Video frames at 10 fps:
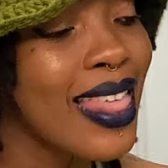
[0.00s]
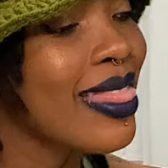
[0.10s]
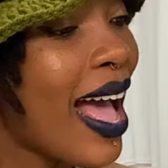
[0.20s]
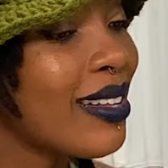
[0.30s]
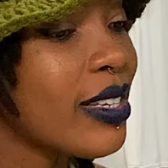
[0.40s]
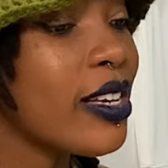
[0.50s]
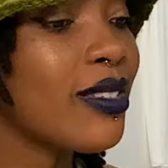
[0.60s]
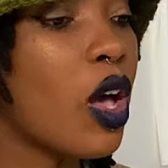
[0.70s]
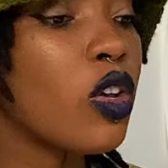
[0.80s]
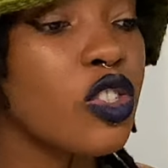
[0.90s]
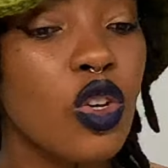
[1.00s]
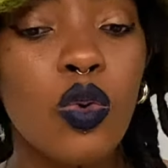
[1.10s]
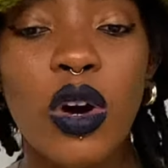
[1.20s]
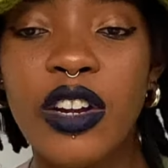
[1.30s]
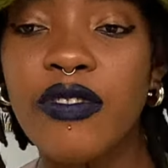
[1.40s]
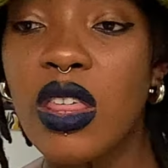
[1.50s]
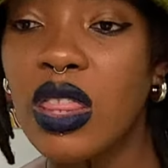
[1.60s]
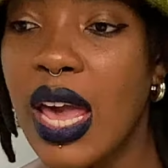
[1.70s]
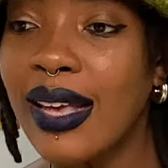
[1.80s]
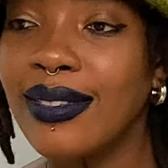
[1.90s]
That is also one of the
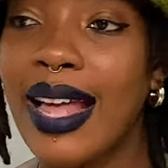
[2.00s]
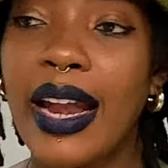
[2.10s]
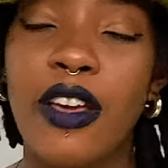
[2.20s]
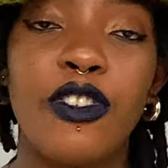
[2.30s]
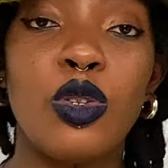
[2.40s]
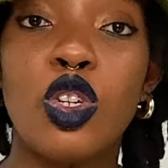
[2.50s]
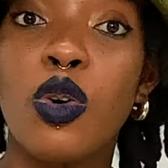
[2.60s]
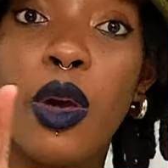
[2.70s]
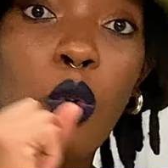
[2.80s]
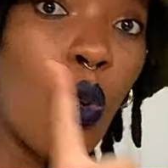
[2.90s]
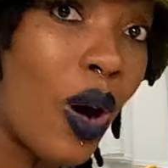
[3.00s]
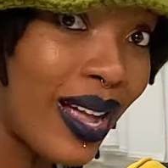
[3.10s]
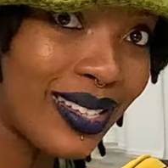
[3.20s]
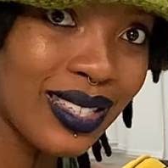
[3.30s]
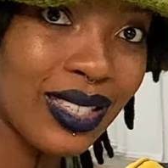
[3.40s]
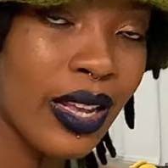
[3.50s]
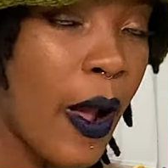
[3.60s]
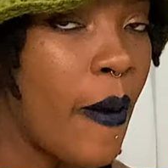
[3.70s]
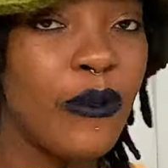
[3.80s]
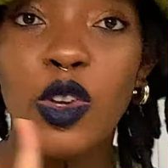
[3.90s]
things that if you do it once,
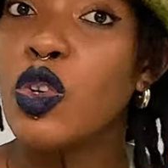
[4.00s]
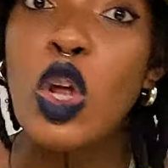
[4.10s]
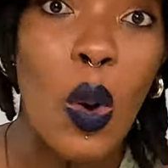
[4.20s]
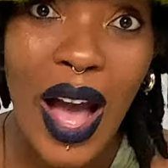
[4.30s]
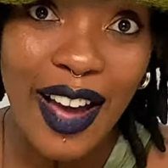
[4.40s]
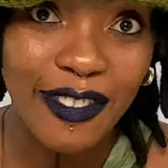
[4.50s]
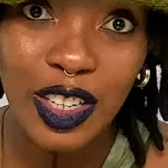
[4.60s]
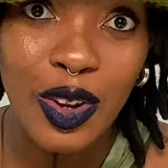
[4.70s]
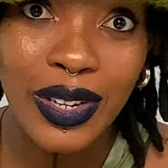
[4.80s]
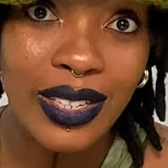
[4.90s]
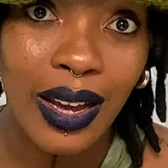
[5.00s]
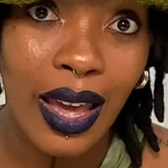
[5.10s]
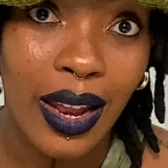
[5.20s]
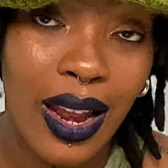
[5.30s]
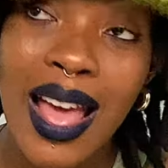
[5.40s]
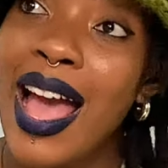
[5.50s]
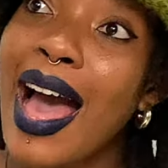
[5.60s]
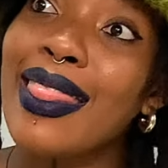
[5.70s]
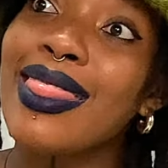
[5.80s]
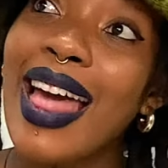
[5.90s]
you don't have to do it again.
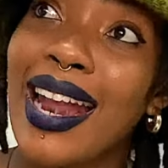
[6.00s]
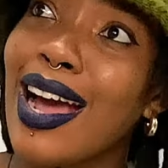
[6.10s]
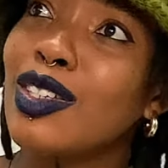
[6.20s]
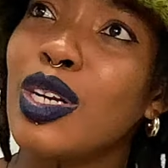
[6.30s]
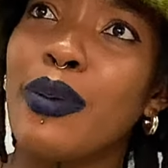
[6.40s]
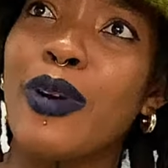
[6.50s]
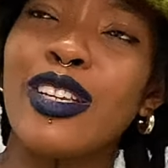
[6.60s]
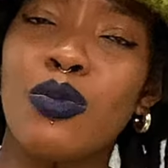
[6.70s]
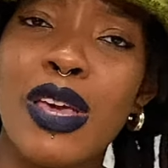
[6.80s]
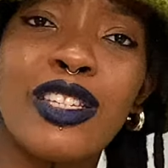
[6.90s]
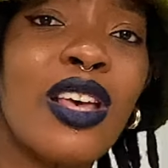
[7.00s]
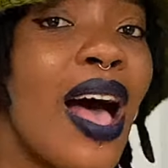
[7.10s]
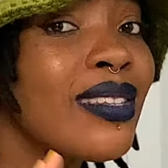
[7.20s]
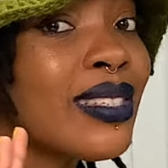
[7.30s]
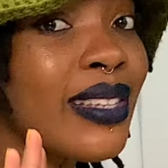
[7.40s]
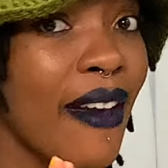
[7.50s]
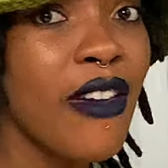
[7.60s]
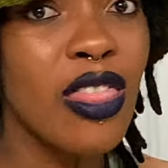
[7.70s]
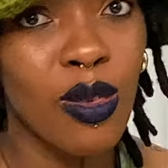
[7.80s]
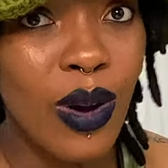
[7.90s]
And that actually brings me to a
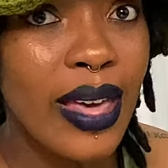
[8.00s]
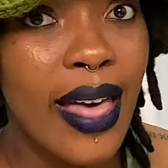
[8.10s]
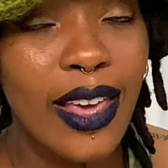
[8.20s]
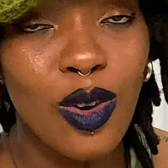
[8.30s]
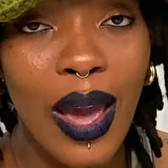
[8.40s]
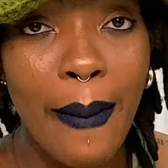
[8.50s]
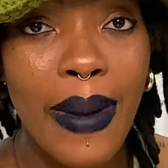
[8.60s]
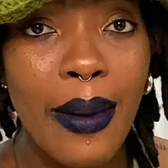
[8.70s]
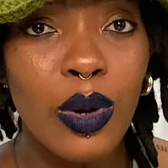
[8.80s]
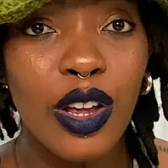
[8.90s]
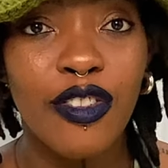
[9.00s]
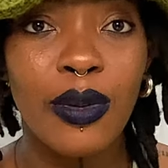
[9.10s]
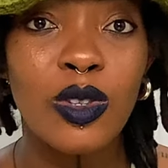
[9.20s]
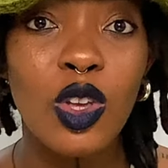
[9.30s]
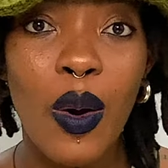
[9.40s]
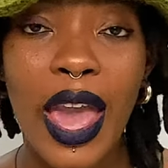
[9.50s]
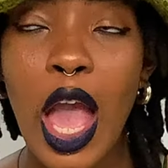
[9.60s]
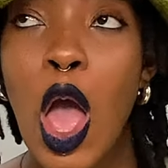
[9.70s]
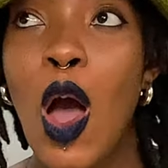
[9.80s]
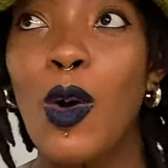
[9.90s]
7th way that you can make money from sewing,
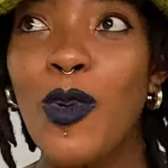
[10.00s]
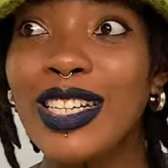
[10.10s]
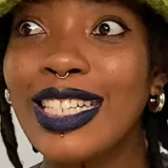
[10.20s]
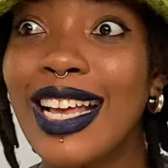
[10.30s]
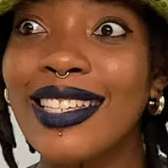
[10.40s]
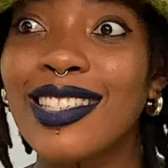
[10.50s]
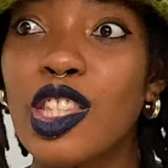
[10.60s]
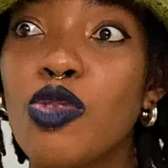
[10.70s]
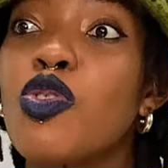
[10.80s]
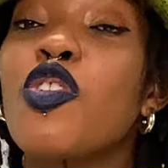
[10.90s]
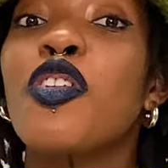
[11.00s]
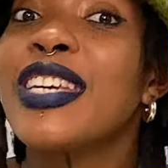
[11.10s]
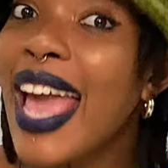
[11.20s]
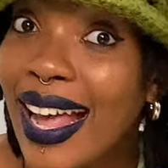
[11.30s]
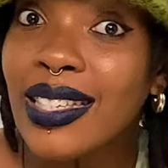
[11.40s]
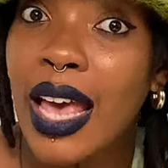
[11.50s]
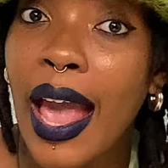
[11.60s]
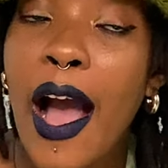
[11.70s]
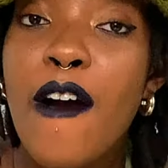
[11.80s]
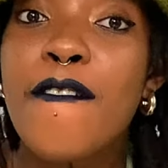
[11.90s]
which is through
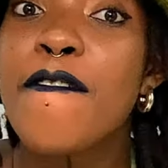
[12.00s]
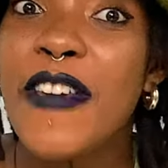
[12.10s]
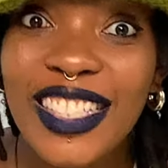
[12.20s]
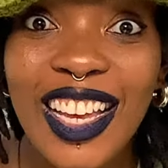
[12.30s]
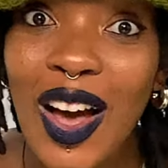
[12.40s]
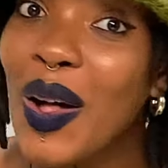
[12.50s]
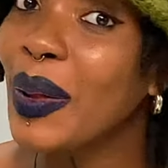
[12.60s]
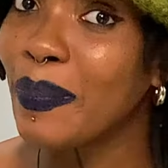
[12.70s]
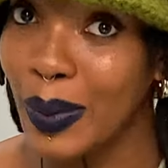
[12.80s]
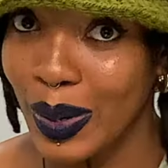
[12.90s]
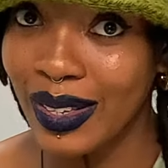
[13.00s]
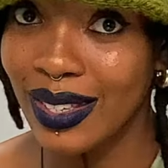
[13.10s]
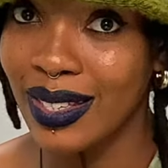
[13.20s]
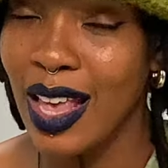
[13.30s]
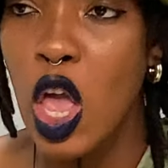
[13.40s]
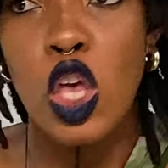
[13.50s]
creating physical books.